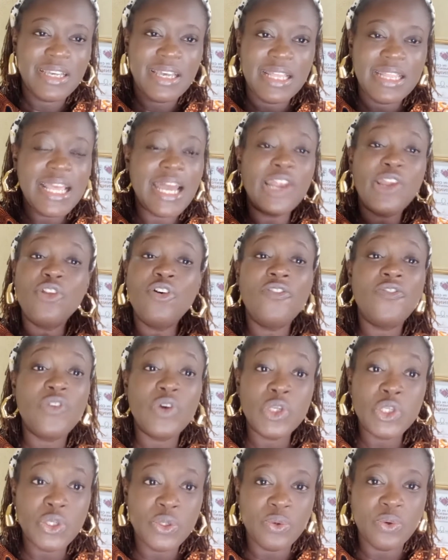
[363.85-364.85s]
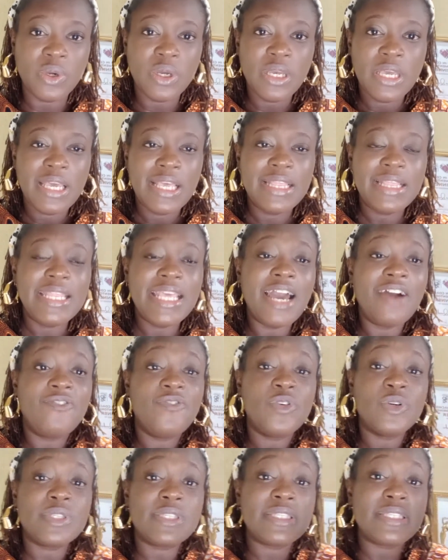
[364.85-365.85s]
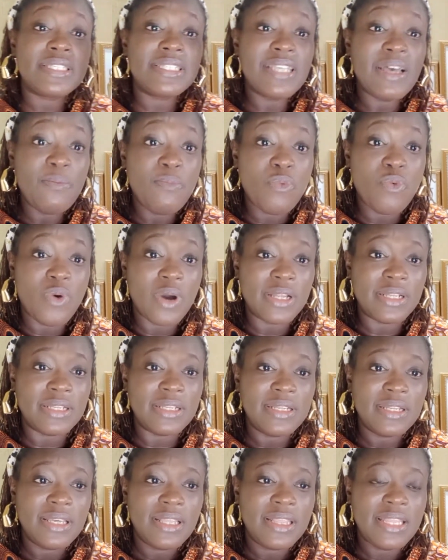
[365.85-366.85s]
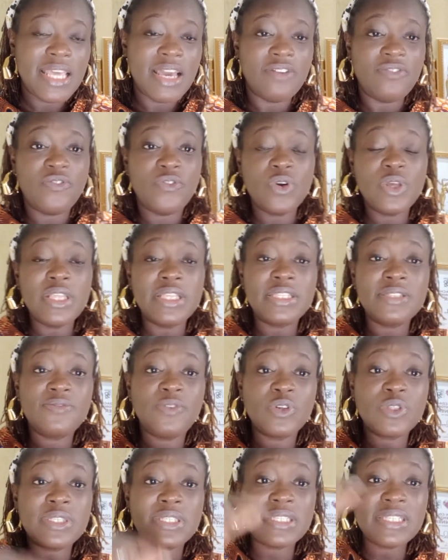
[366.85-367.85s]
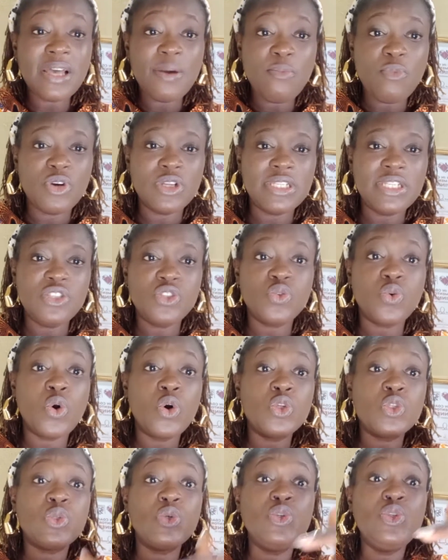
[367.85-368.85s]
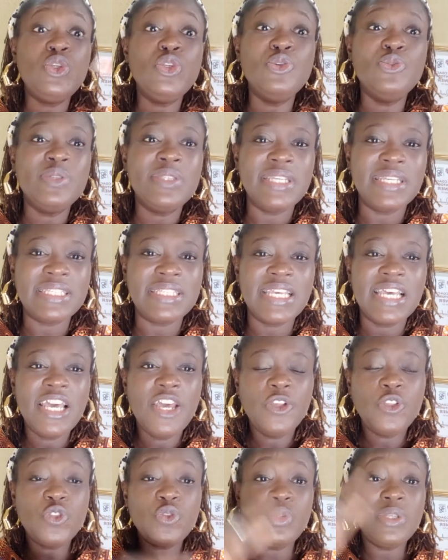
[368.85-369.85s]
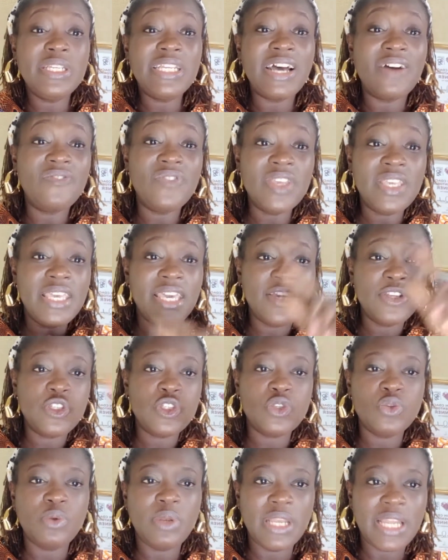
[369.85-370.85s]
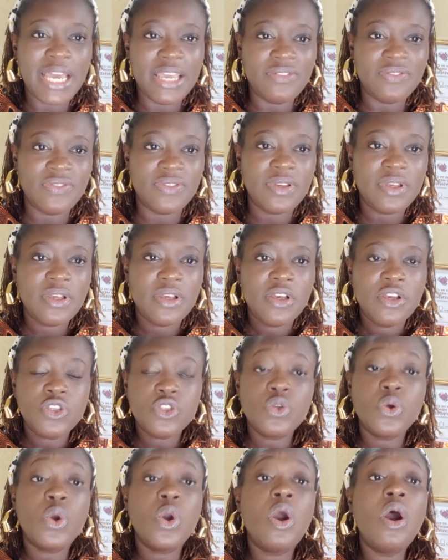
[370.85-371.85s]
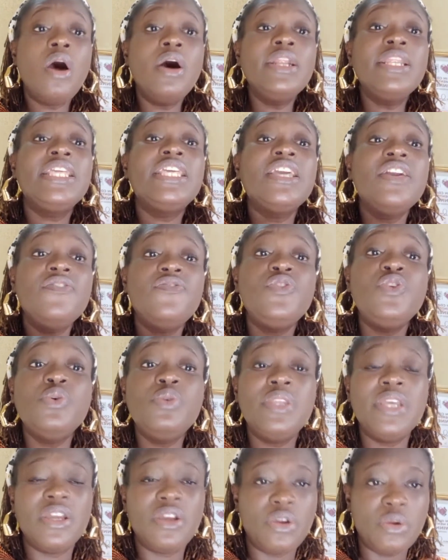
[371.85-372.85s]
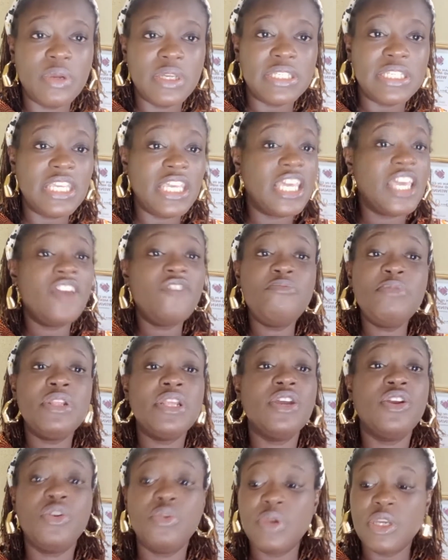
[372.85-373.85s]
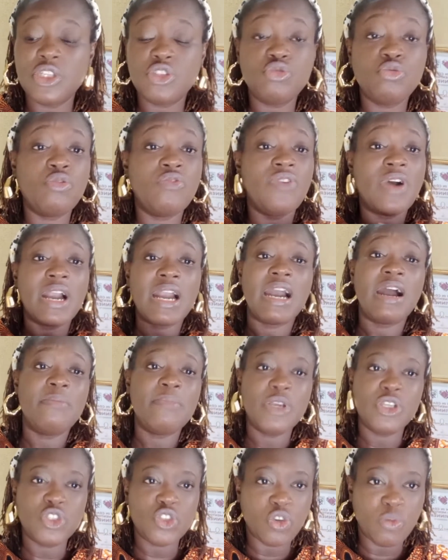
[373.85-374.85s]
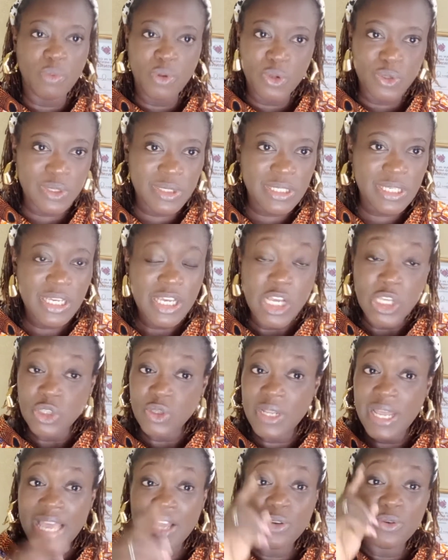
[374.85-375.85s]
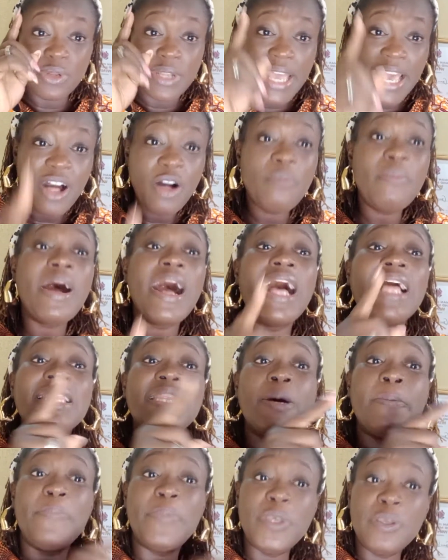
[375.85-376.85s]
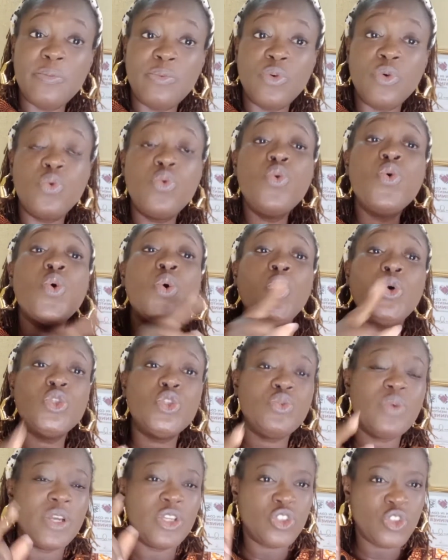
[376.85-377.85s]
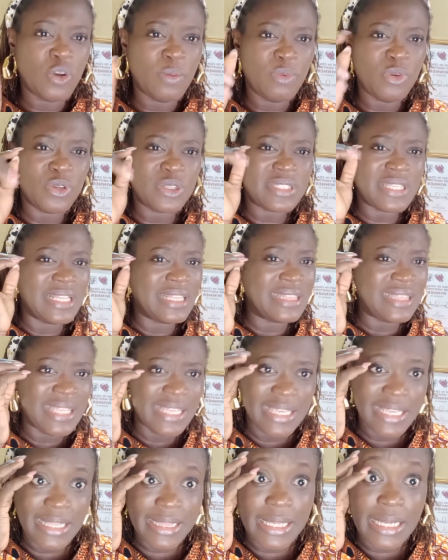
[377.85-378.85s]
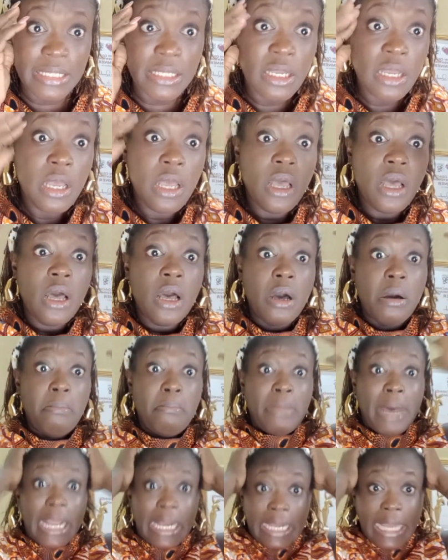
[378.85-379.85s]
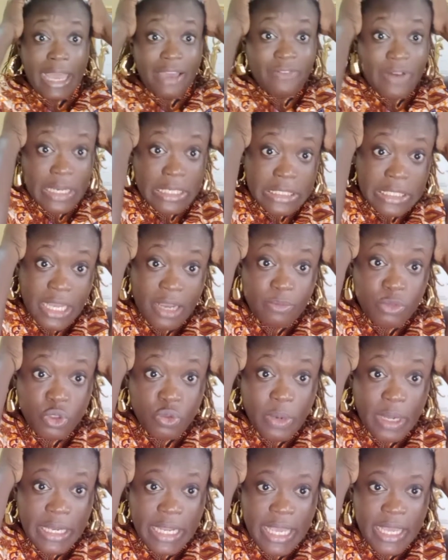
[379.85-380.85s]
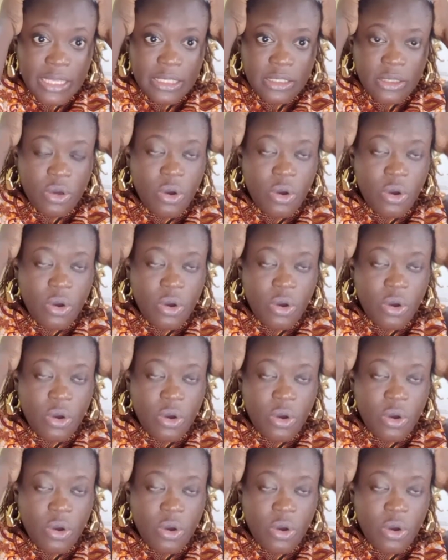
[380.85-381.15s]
They are not for you. They are for someone. It's for somebody to also use it to navigate through life. So God gave you the grace. He gave me the grace to overcome a job loss so that I could help other people who go through a job loss and thinking that my life has come to an end.